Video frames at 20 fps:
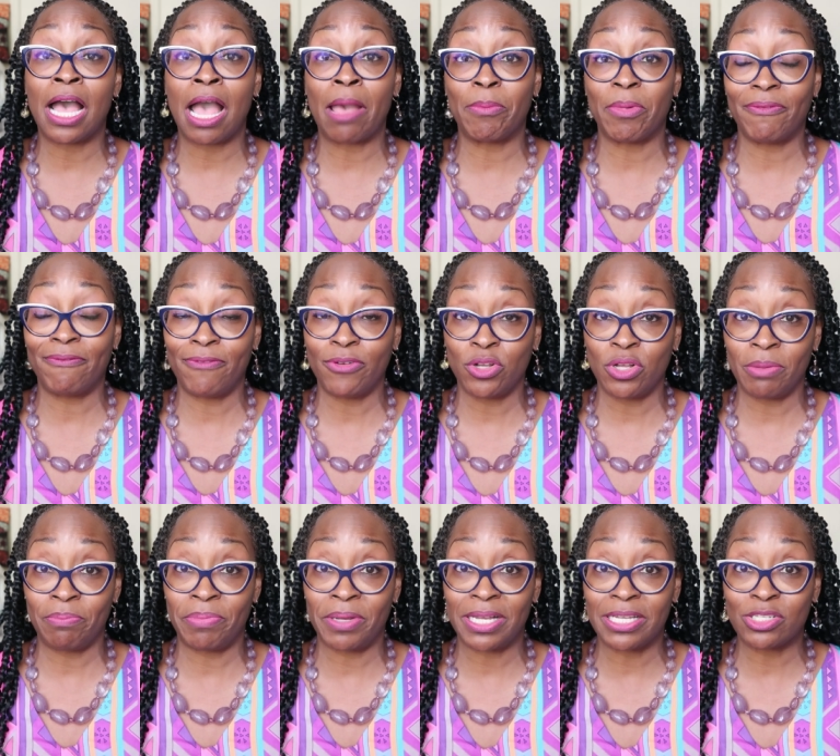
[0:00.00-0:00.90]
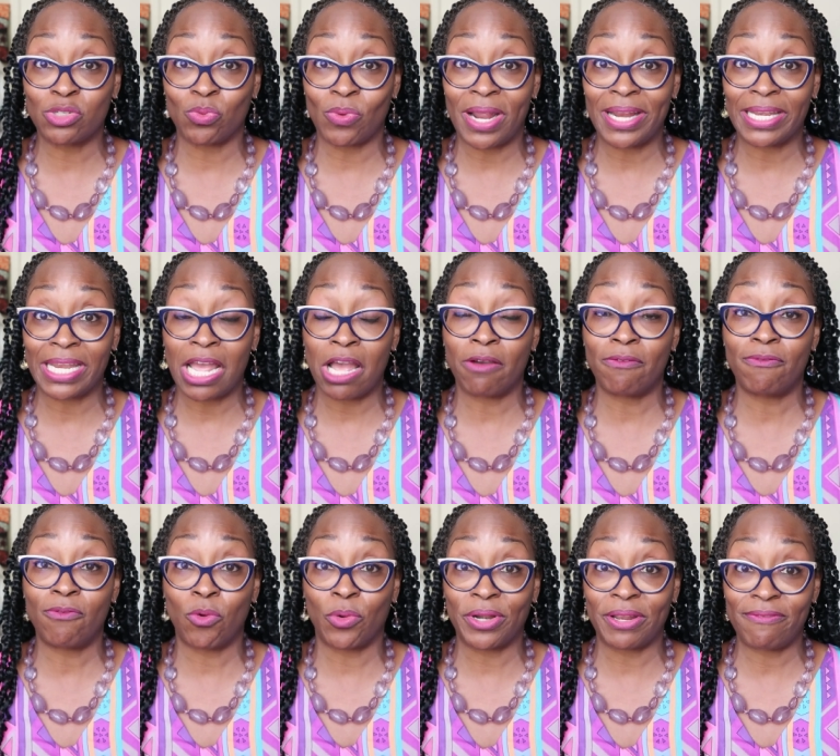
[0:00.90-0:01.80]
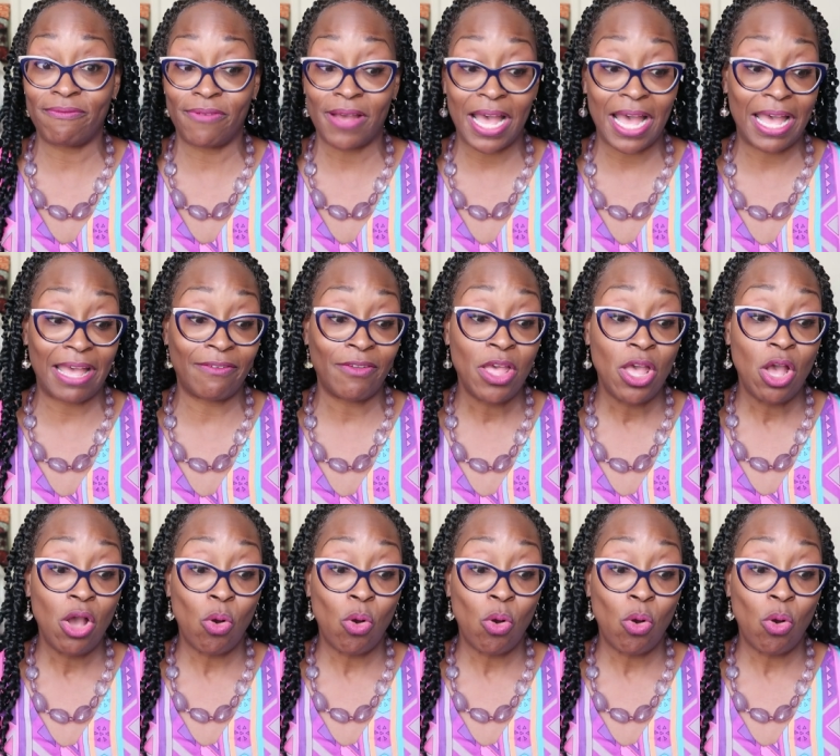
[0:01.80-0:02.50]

I'm a full bust right now, 45.